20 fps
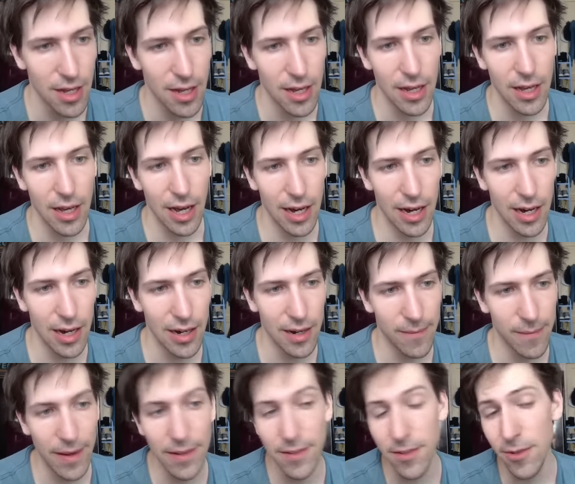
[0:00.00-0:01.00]

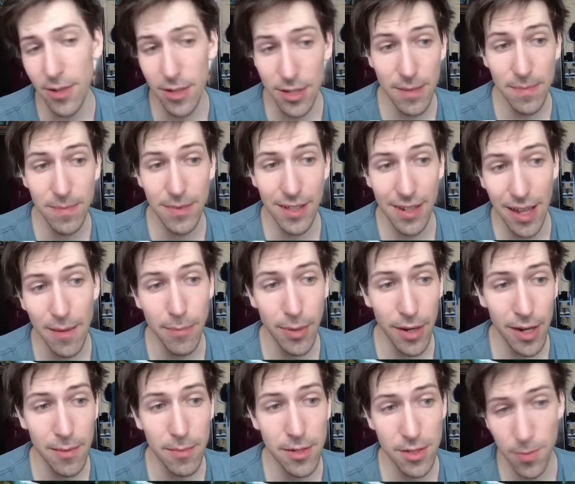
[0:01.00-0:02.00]
I do accept that Light
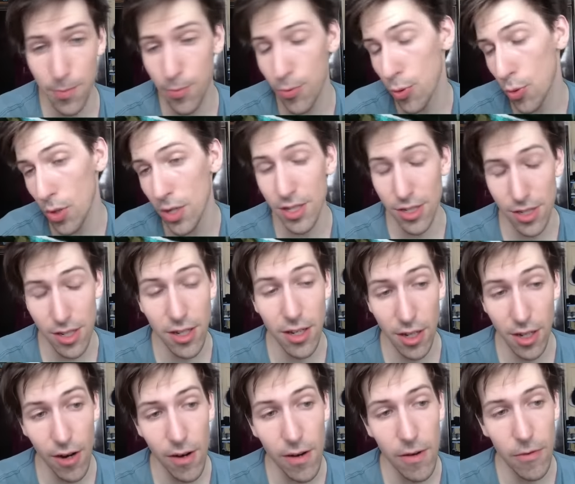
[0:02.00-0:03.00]
Bomb is a pretty sick
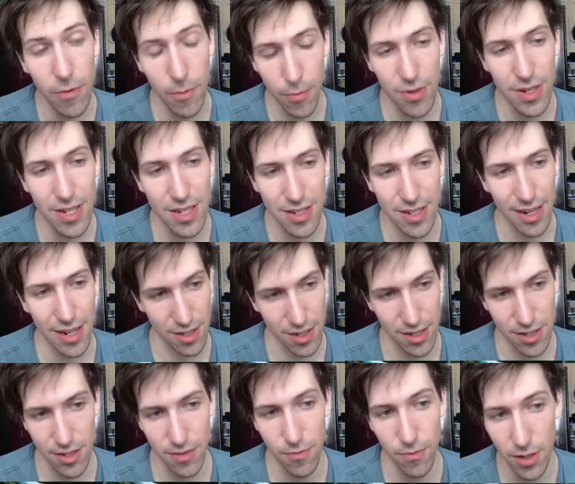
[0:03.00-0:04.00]
card for Priest decks.
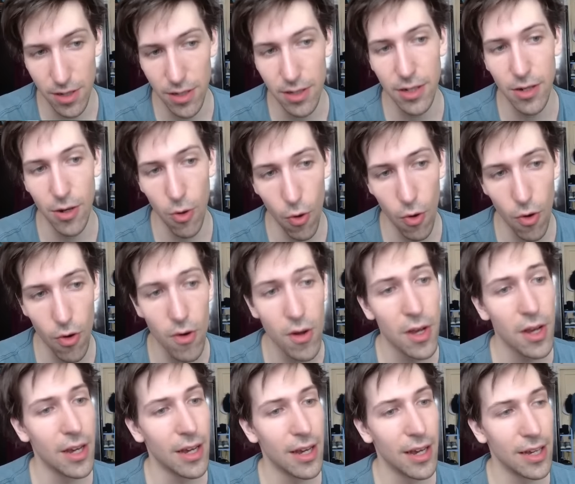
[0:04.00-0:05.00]
It's really core.
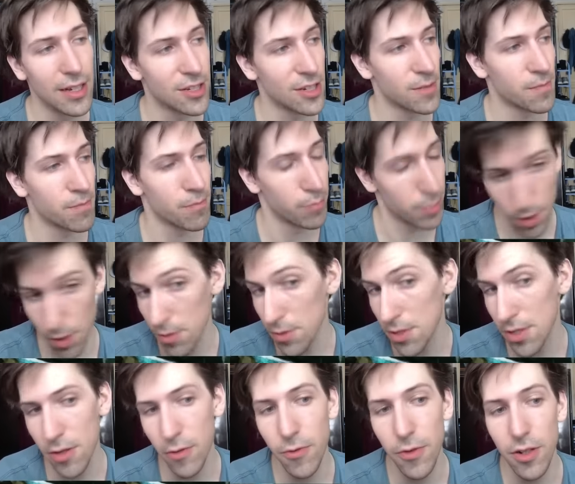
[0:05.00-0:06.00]
It just blows
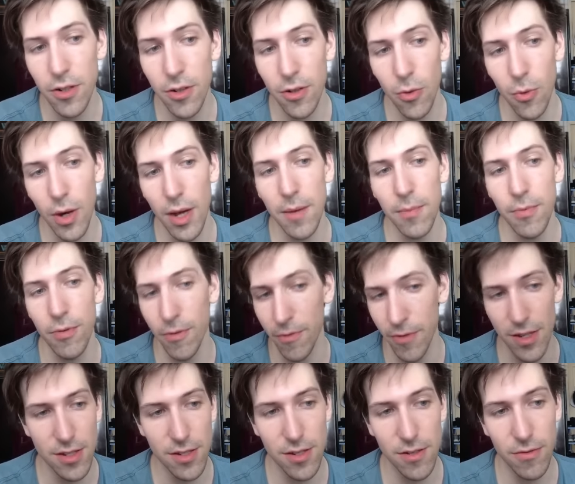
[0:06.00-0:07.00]
the field away,
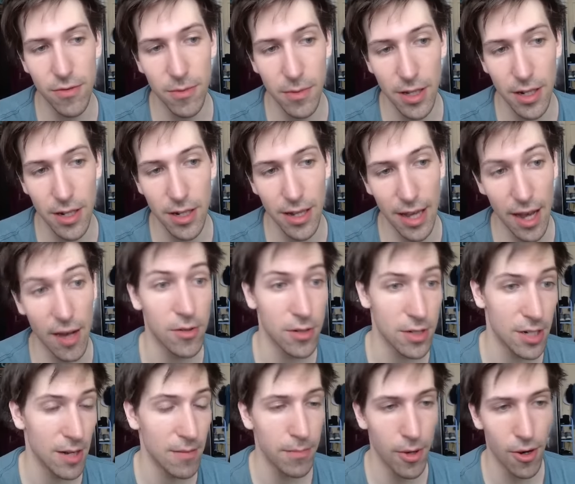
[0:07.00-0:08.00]
prevents you from getting
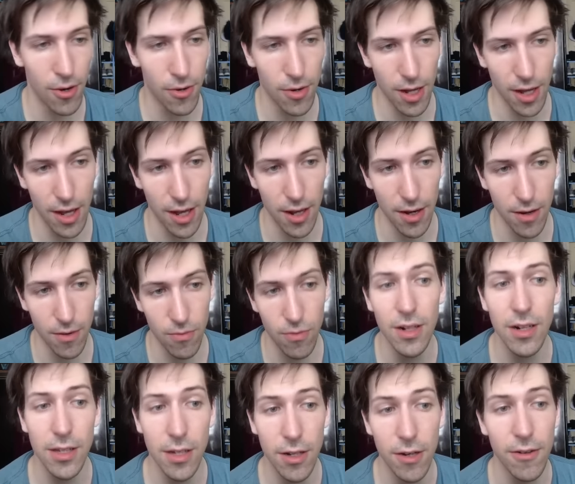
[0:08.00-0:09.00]
out-tempoed, and
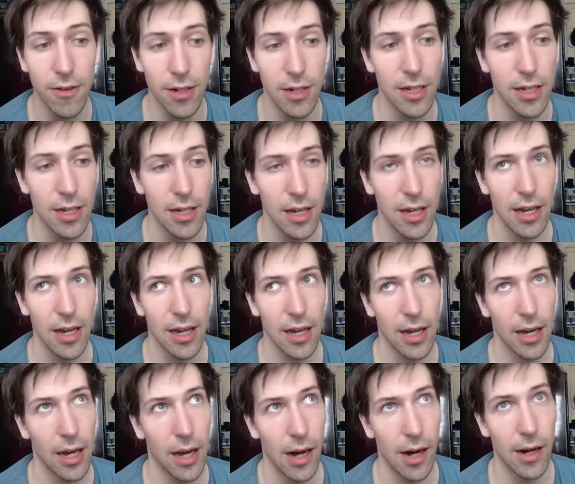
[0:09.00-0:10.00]
really currently,
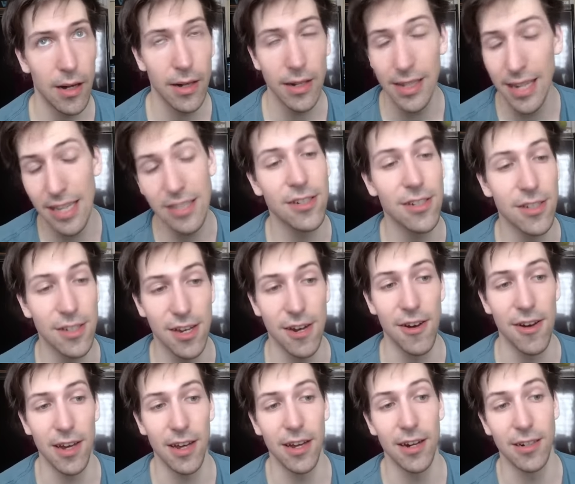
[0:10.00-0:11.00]

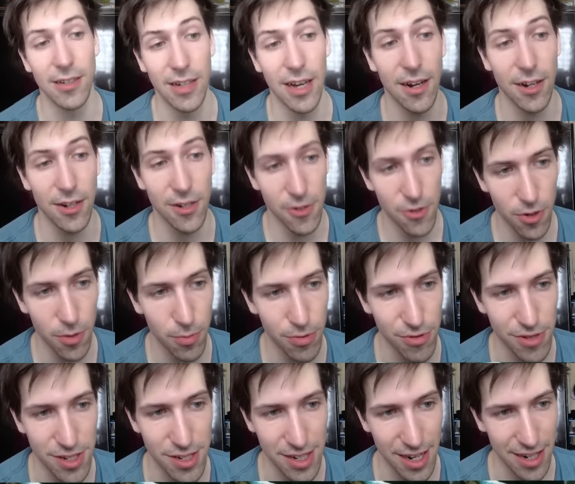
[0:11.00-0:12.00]
necessary in a lot of control
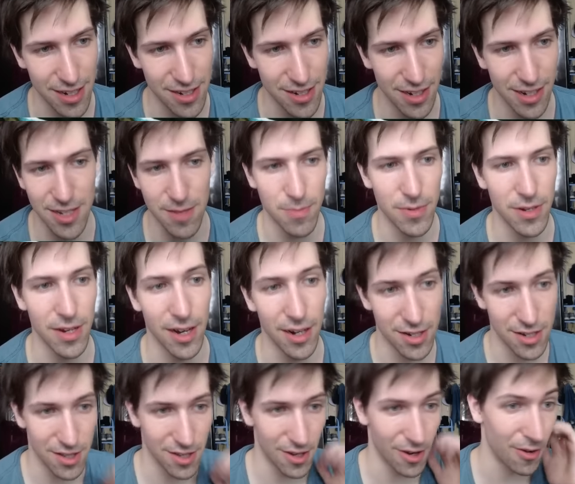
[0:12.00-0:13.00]
priest decks. And let's be honest,
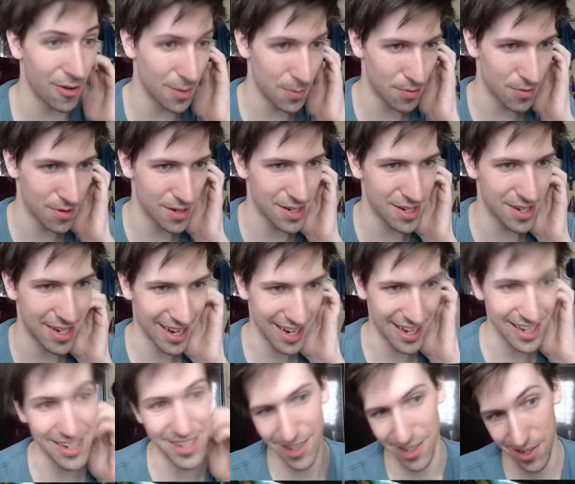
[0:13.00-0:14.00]
the only priest deck
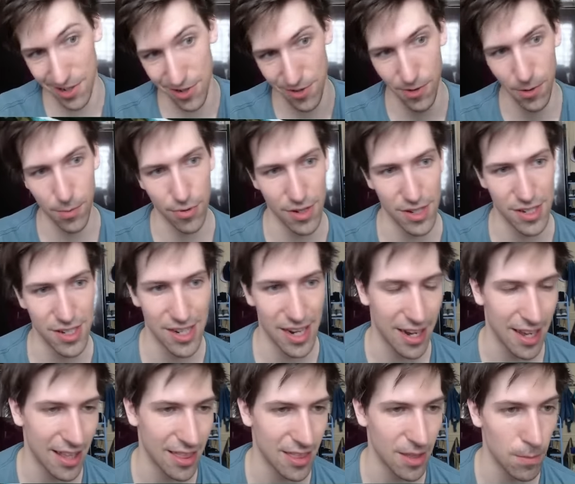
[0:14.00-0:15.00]
is a control priest deck
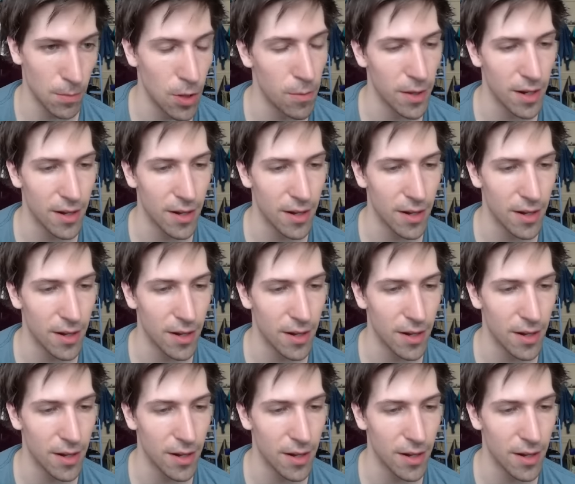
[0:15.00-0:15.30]
at the moment.